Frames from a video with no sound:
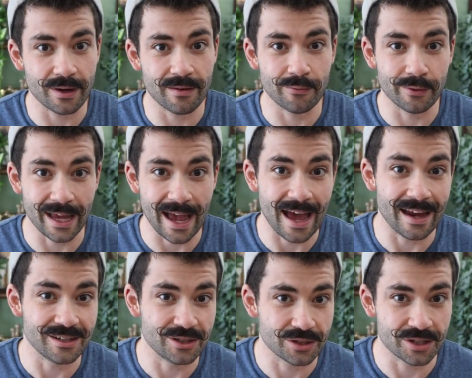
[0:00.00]
Whatever we add
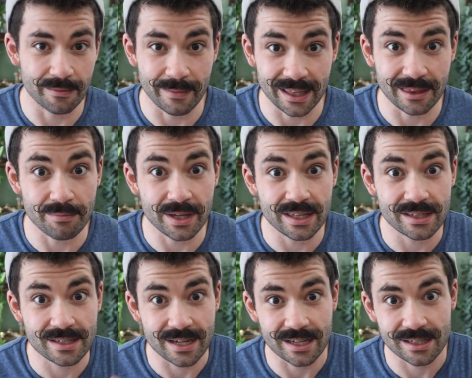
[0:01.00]
is just gonna make the
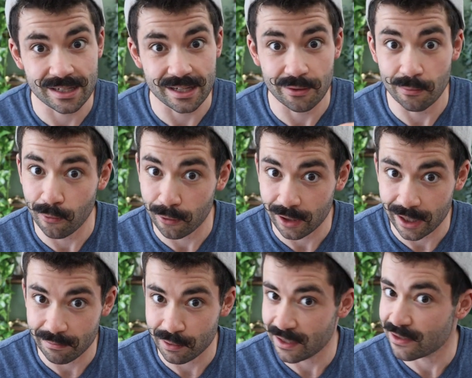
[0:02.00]
beans taste either more
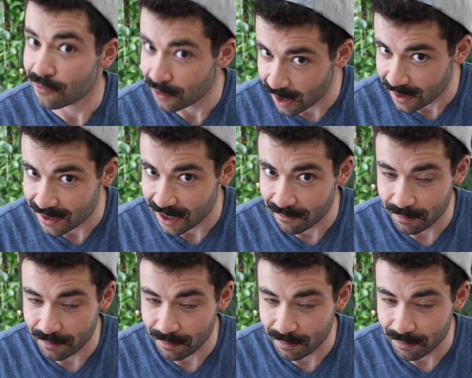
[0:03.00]
like beans or less like